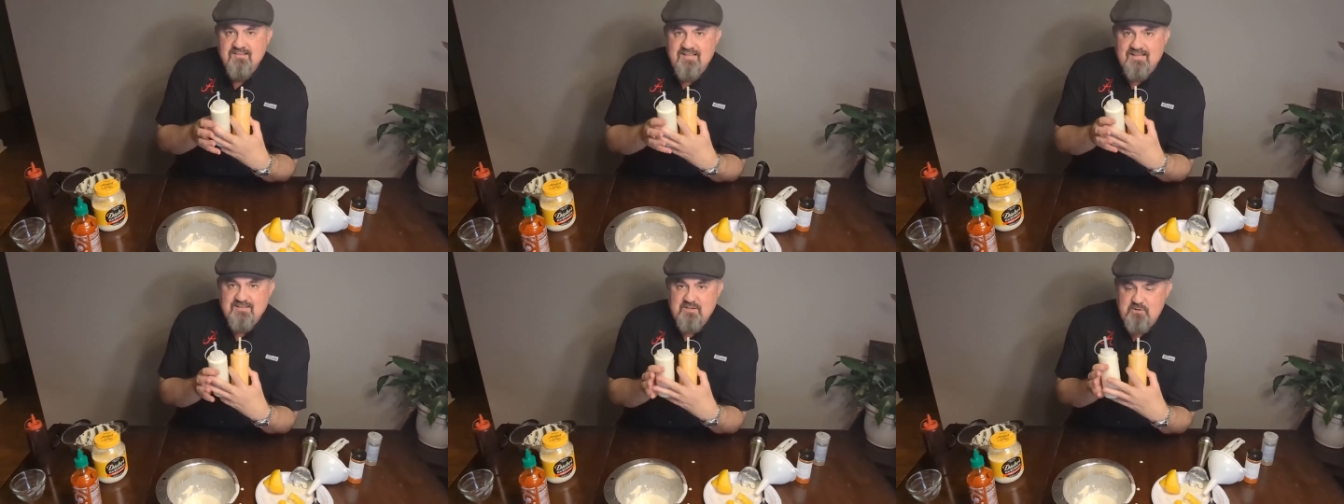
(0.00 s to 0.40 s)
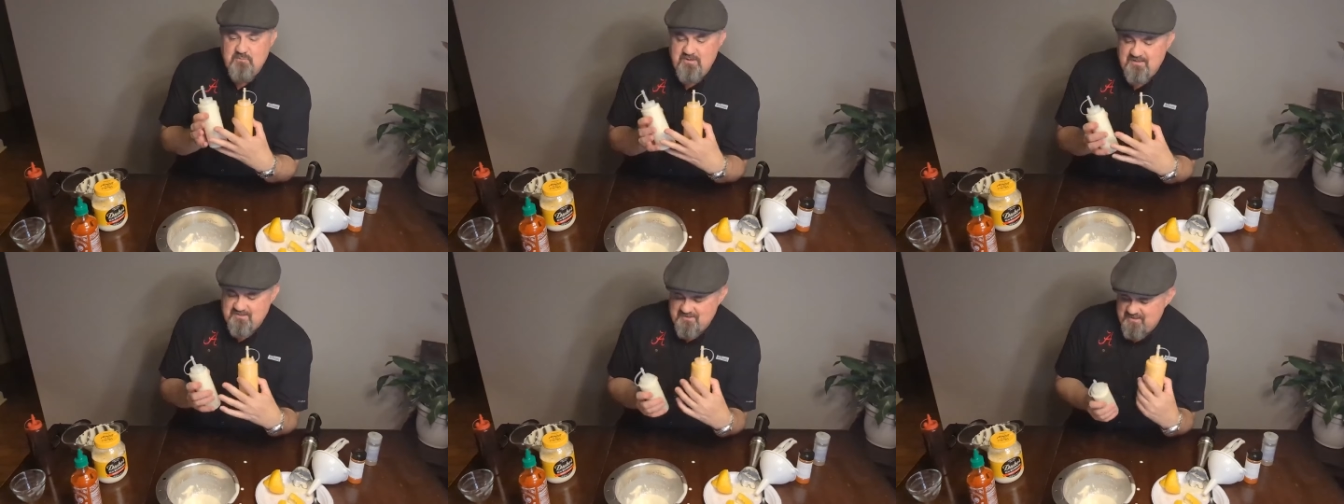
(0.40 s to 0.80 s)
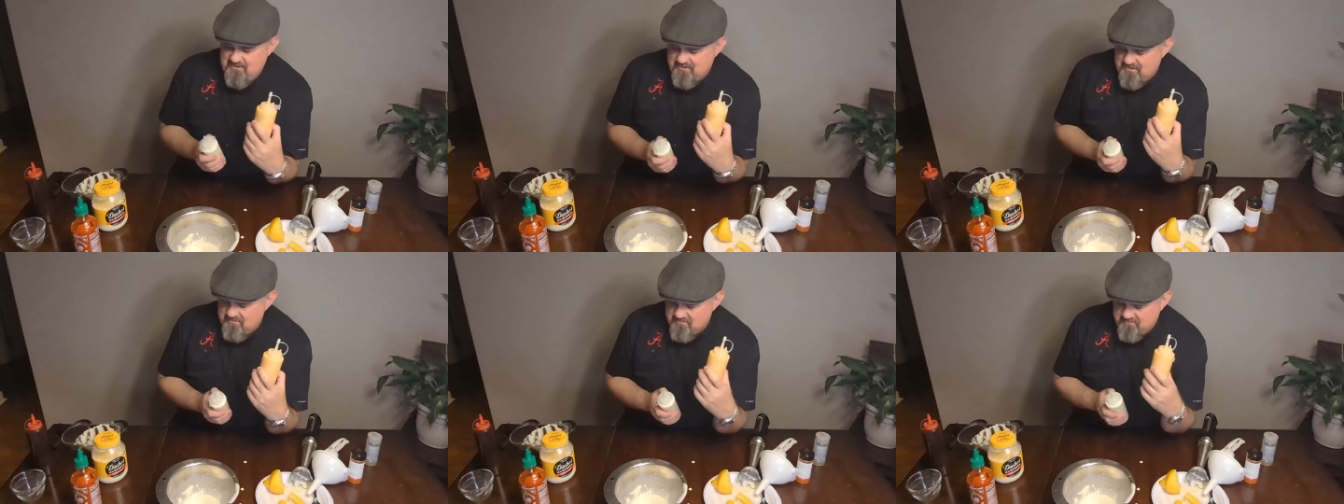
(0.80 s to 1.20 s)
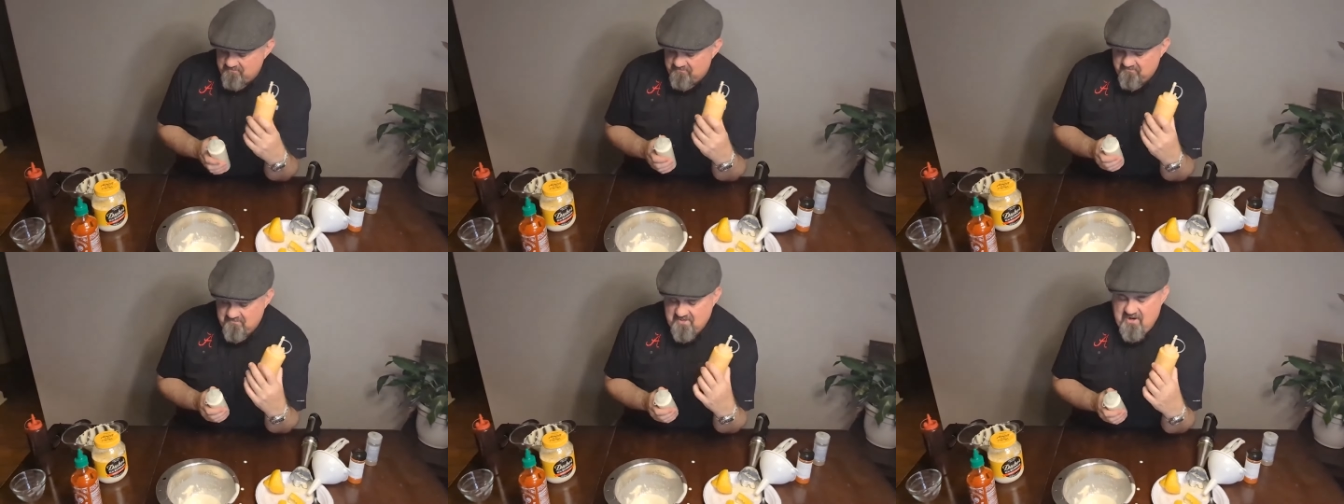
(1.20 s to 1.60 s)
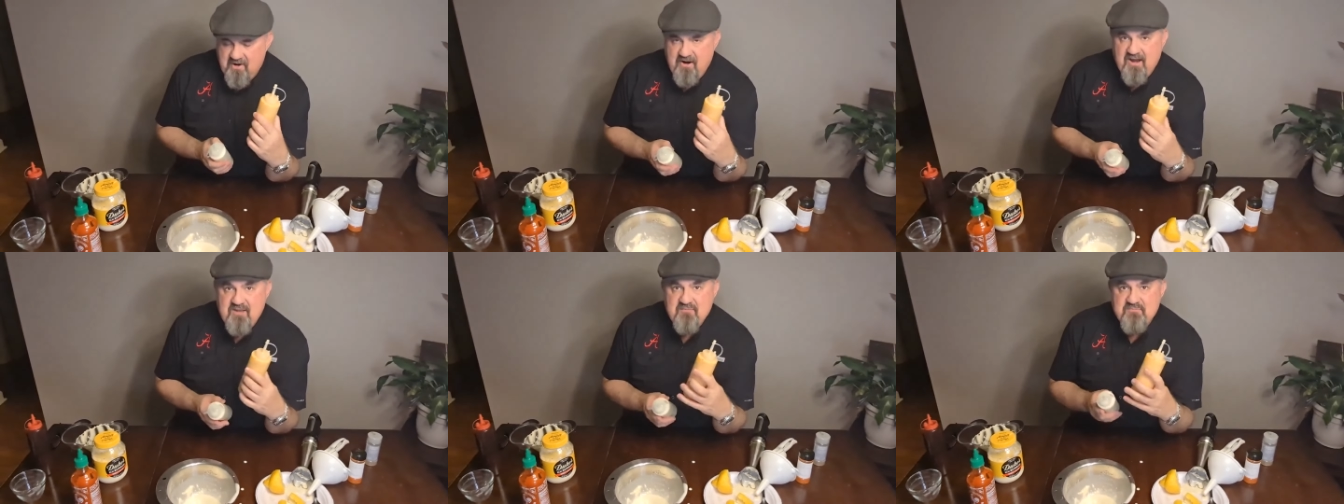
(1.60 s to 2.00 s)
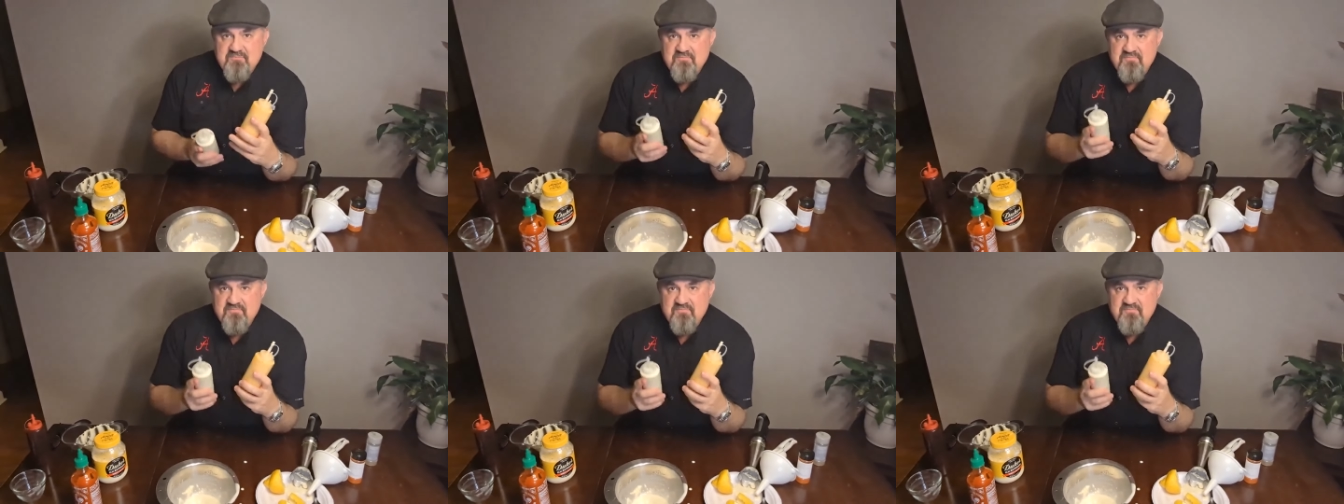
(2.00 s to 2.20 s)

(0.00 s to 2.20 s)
that's gonna be a secret. All right,